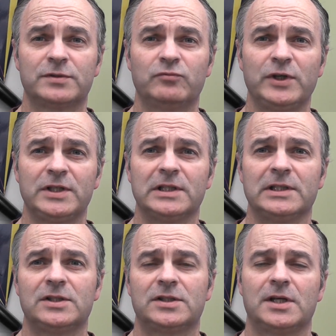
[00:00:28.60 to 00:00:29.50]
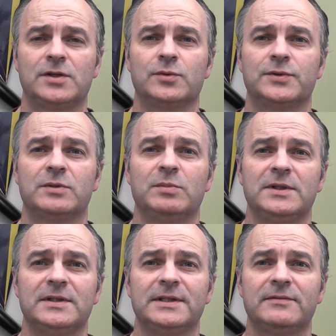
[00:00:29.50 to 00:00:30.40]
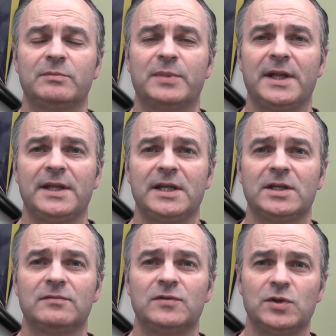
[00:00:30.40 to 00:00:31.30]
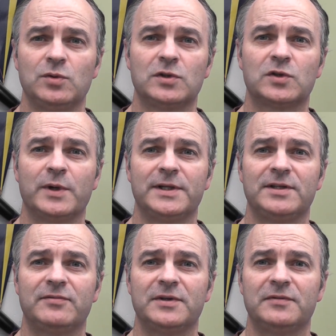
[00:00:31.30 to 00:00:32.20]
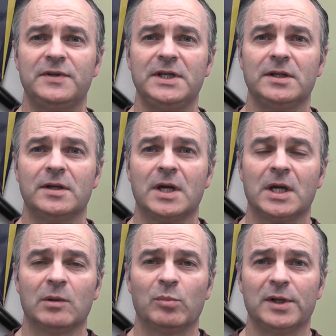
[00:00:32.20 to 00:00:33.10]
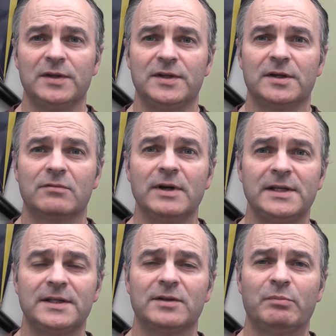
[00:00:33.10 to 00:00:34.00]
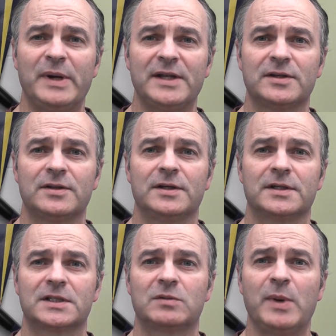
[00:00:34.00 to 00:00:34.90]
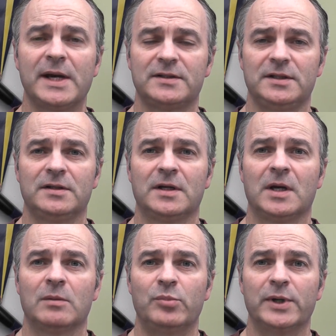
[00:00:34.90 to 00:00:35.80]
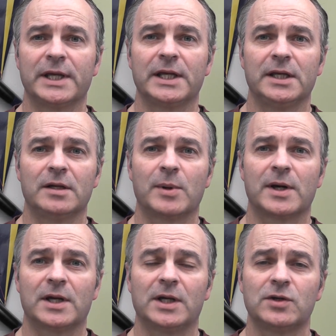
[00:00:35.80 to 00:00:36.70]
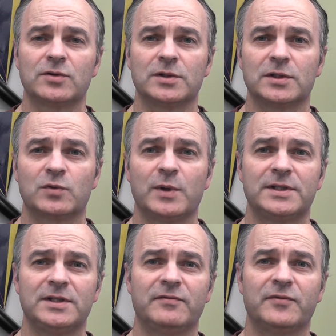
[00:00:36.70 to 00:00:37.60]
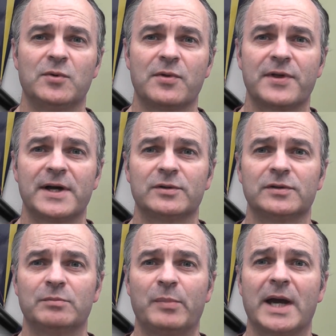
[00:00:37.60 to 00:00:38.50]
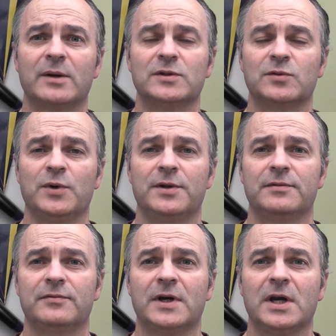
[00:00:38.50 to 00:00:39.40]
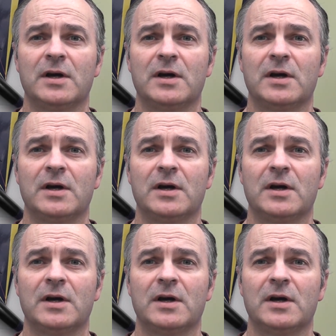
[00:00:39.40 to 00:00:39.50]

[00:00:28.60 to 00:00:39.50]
was originally scheduled to be delivered by the end of June 2015, but it did a great deal better than expected, bringing in about £124,000 worth of